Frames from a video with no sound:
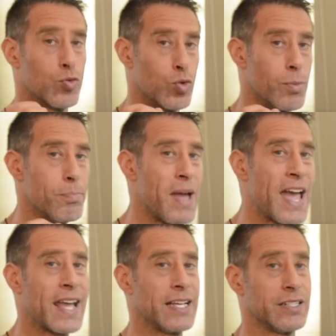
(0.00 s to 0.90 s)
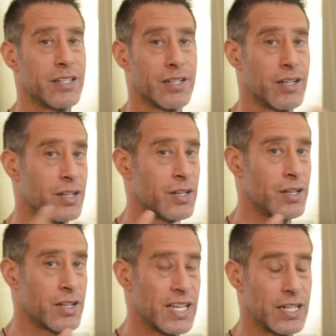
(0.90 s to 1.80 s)
remain
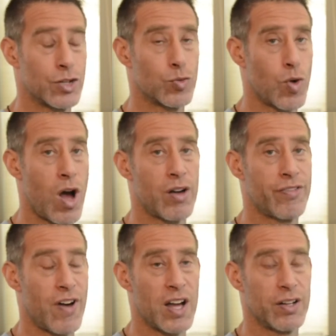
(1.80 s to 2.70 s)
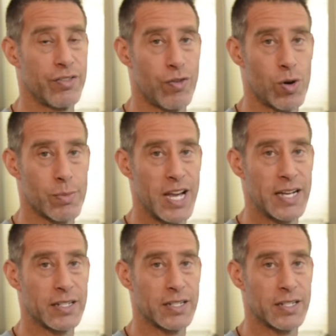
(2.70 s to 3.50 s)
in a raw file format,